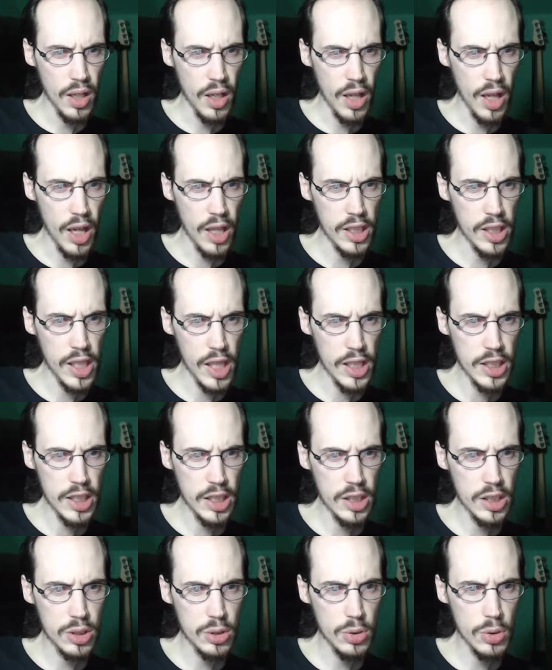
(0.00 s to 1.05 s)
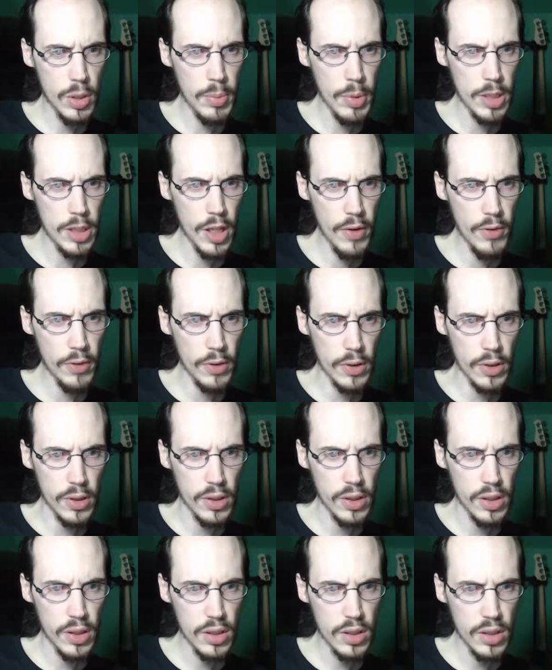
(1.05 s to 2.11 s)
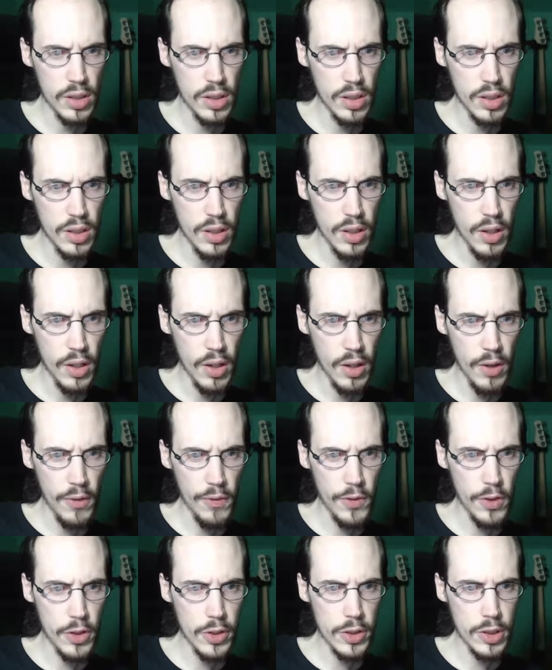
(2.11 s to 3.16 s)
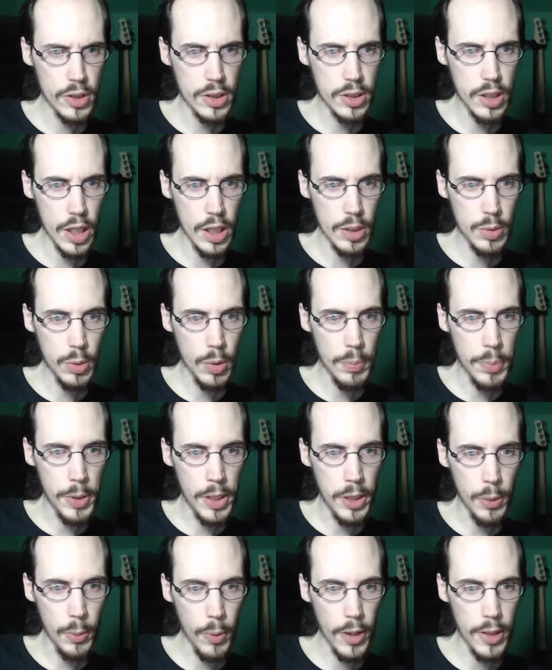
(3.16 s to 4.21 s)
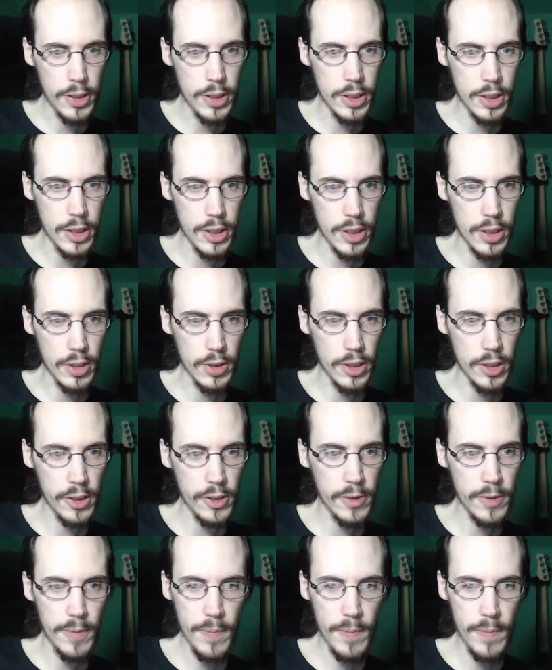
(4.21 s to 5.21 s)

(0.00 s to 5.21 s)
Heck, that's as extreme as ever. Figures Guts would be the one to kill it.